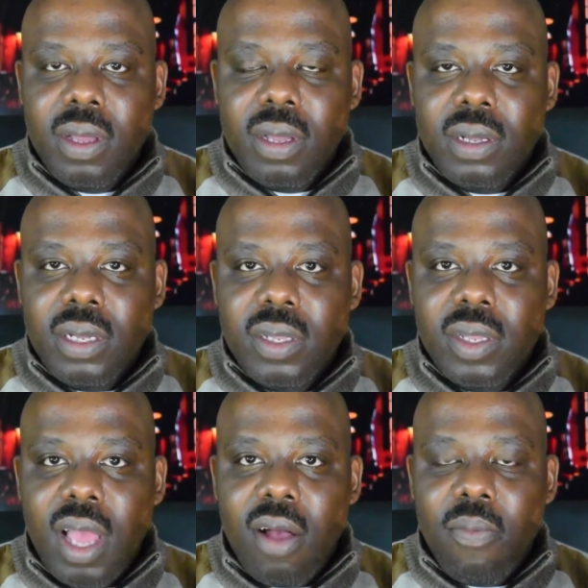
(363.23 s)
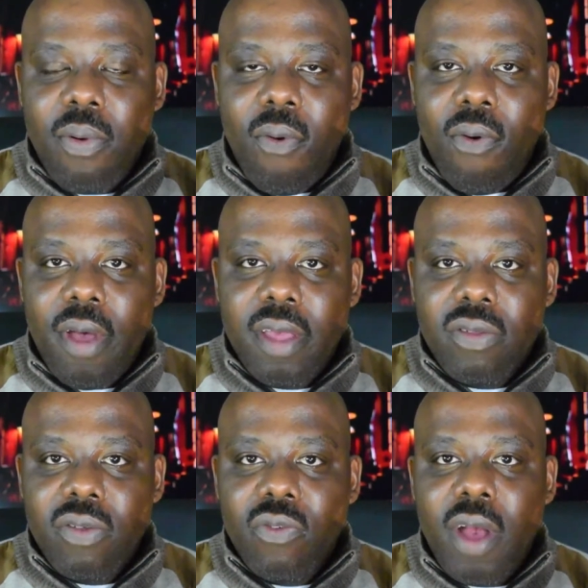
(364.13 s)
is now poised
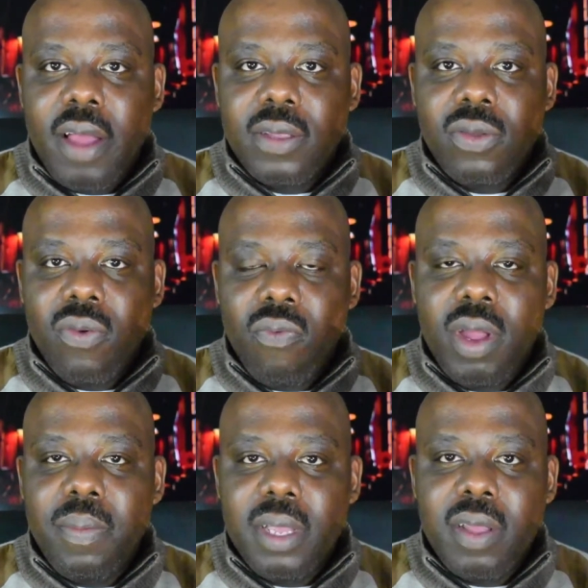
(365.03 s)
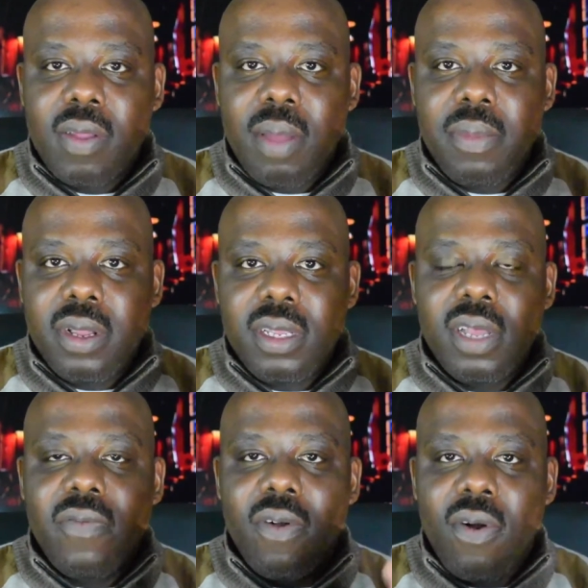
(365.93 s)
to try to remedy some of the
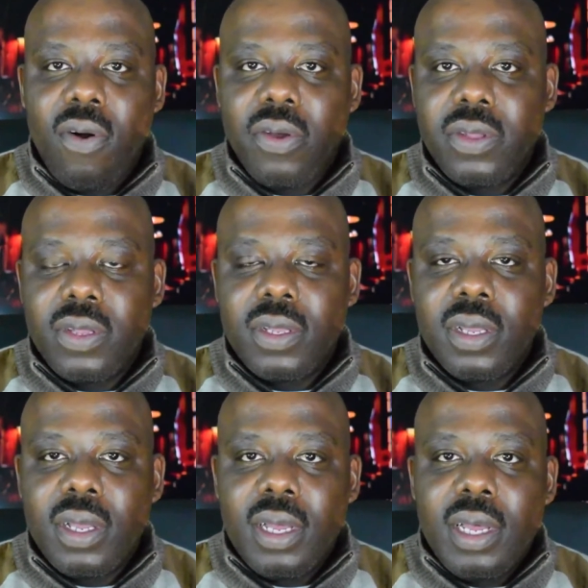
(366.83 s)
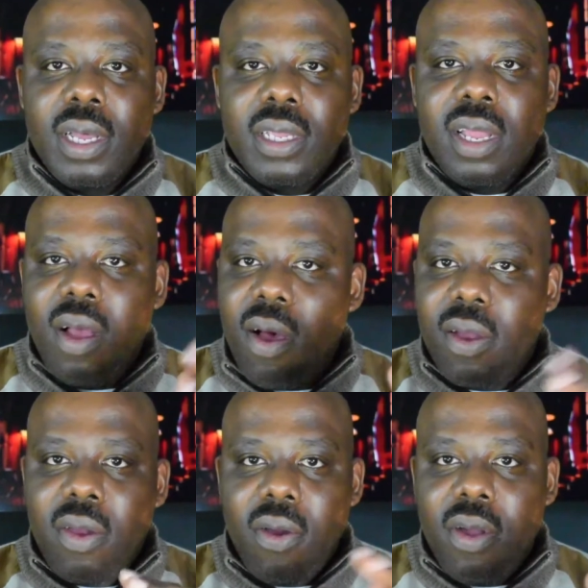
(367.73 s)
difficulties that are
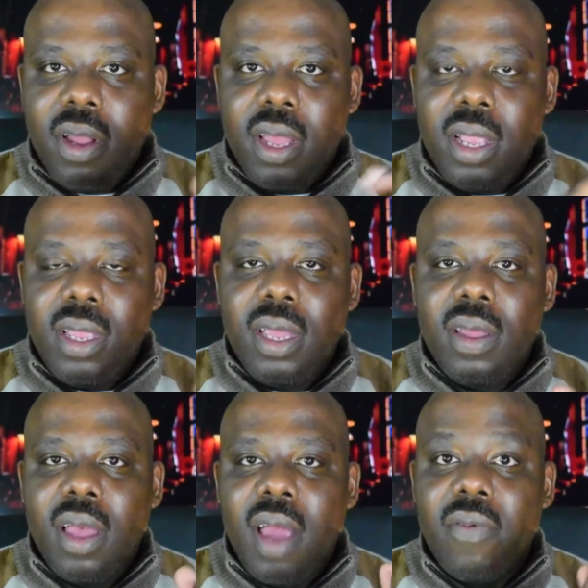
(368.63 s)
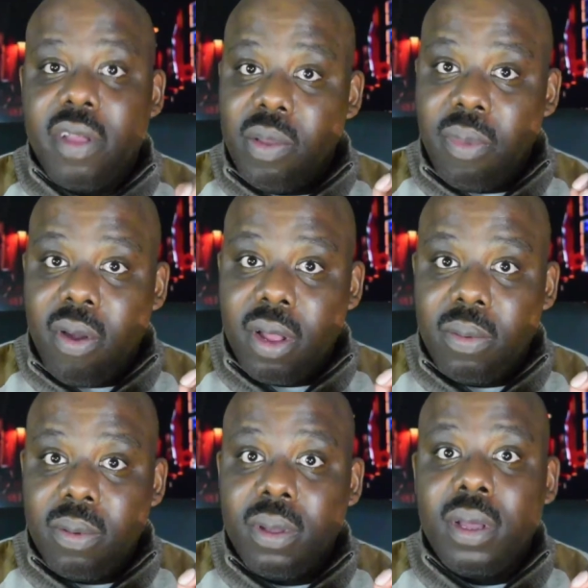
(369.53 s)
occurring in the African
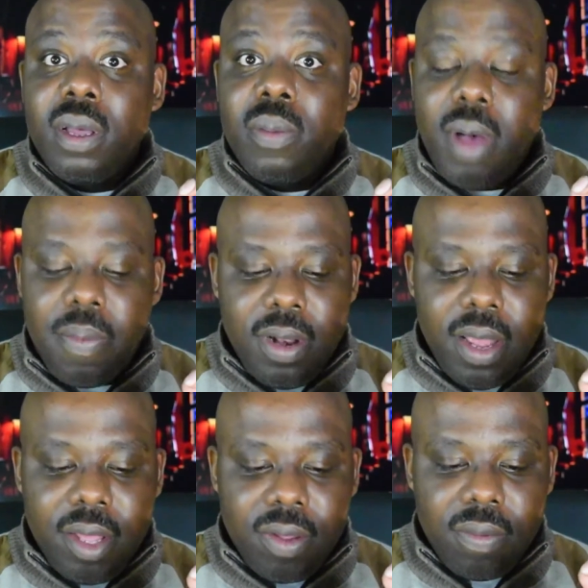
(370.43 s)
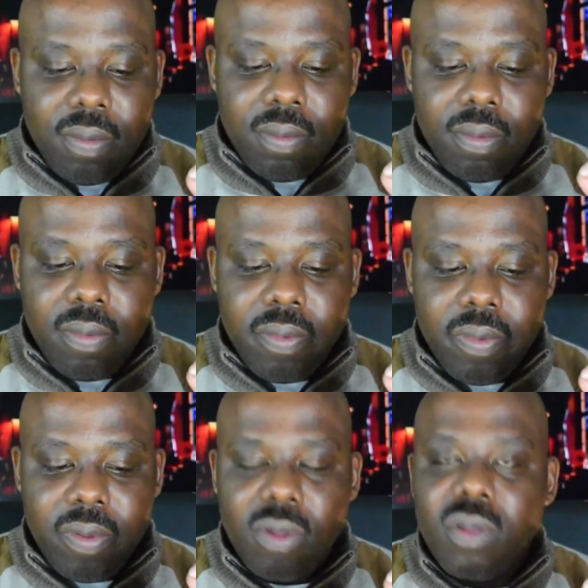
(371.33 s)
American population.
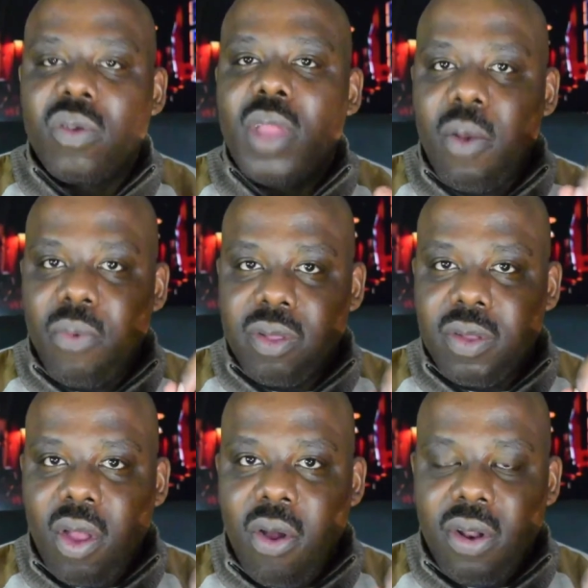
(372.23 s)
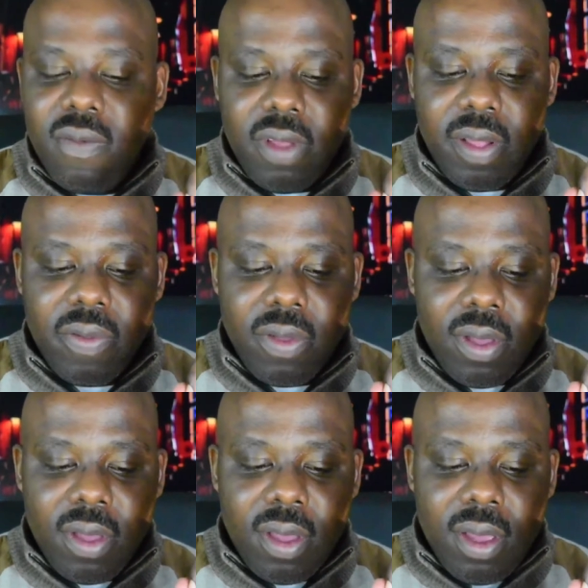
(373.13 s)
So now what's the third event?
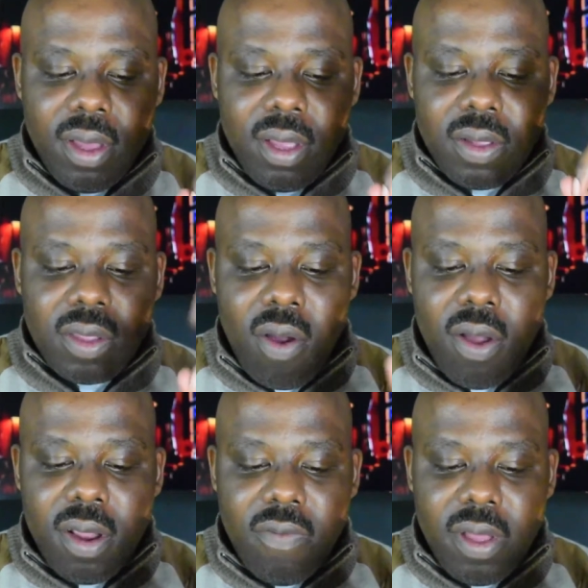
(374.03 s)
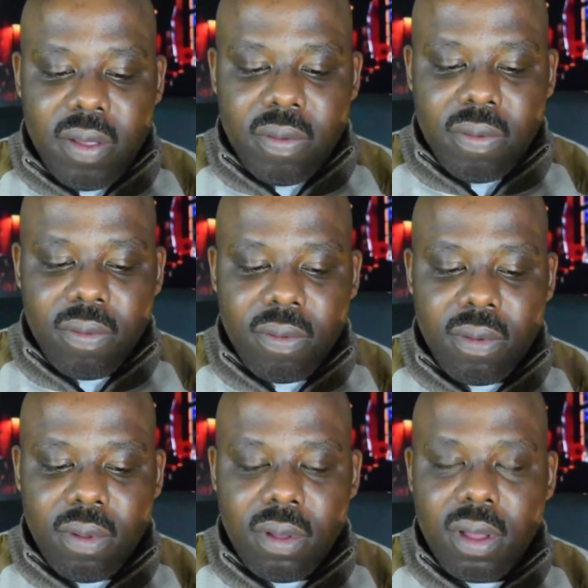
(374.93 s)
The third event
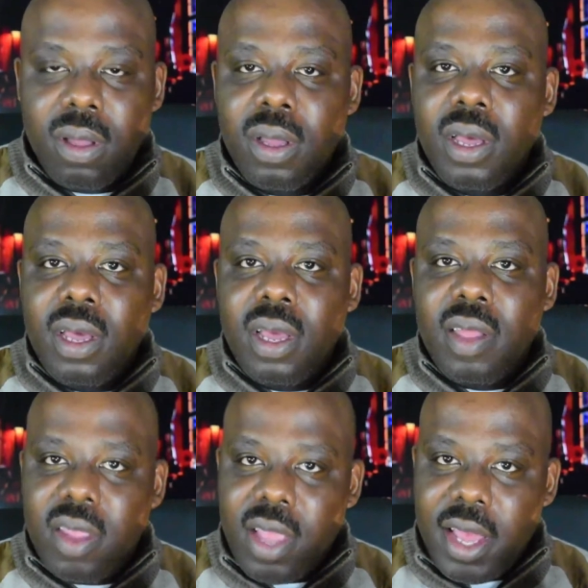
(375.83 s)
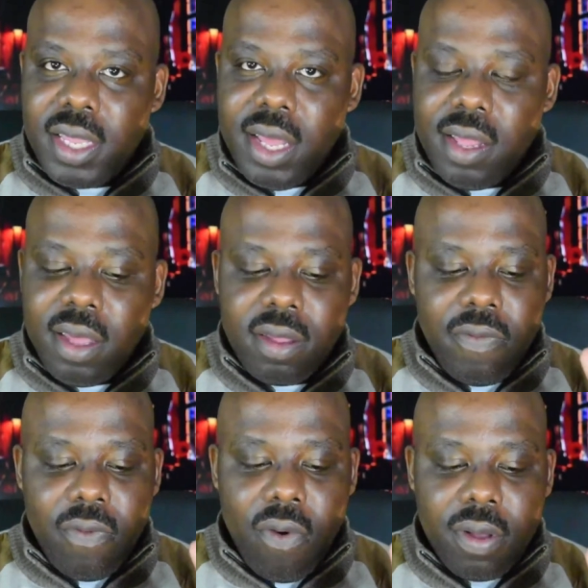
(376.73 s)
is in 1964.